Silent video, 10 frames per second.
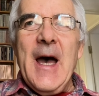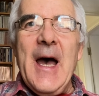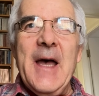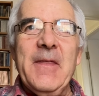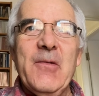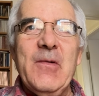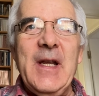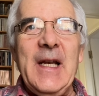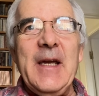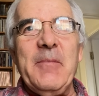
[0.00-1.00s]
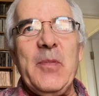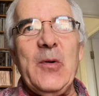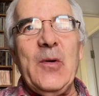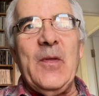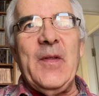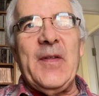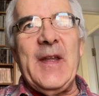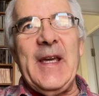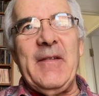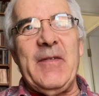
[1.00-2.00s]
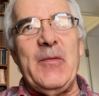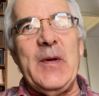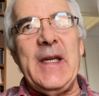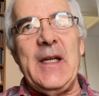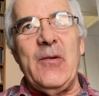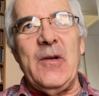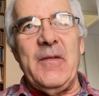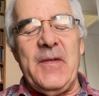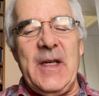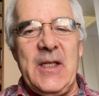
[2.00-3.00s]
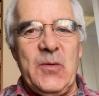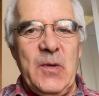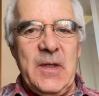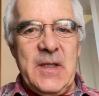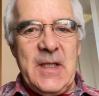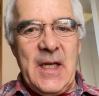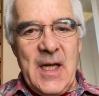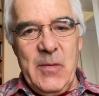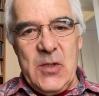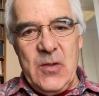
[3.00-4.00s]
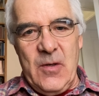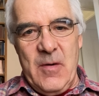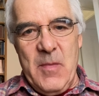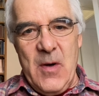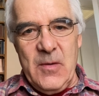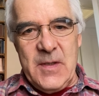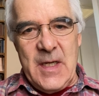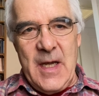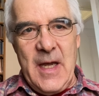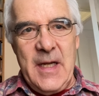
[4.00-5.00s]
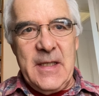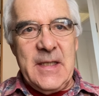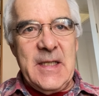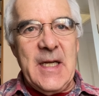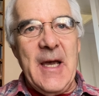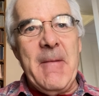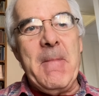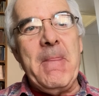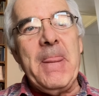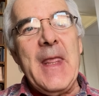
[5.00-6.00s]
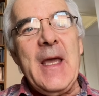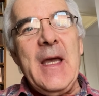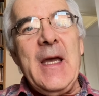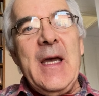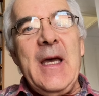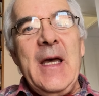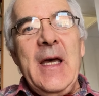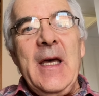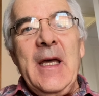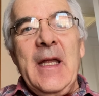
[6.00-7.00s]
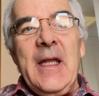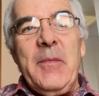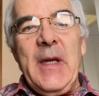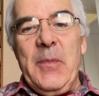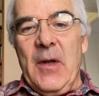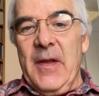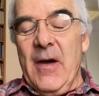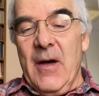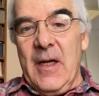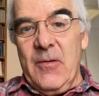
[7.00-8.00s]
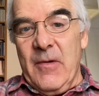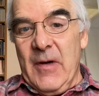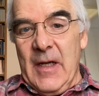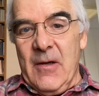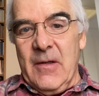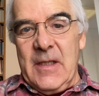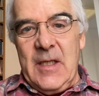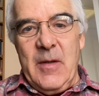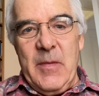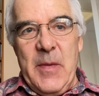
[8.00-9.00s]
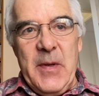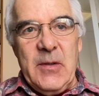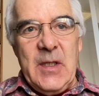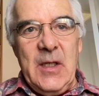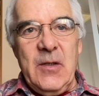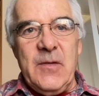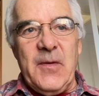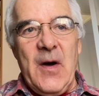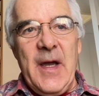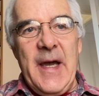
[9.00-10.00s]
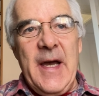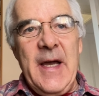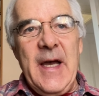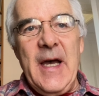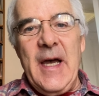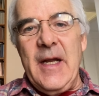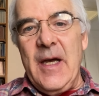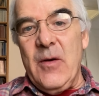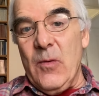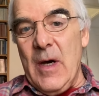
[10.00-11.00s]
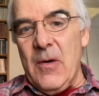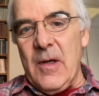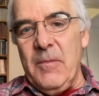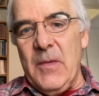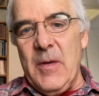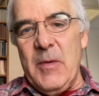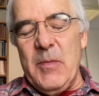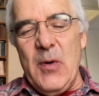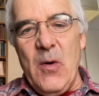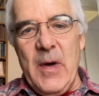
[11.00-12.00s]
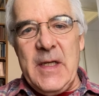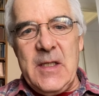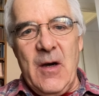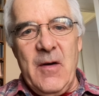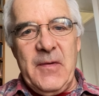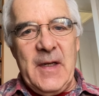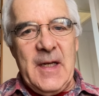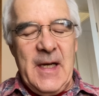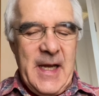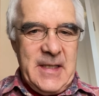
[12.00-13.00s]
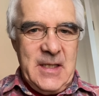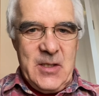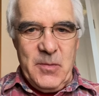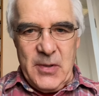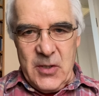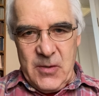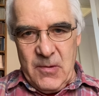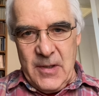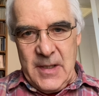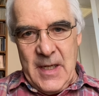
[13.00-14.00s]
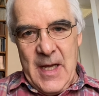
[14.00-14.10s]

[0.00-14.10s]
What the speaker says: And the really important thing for me in all of this was they came ashore on Malta, and people on the island were very kind to them. They built a huge fire and welcomed them. And Paul went off and collected some brushwood.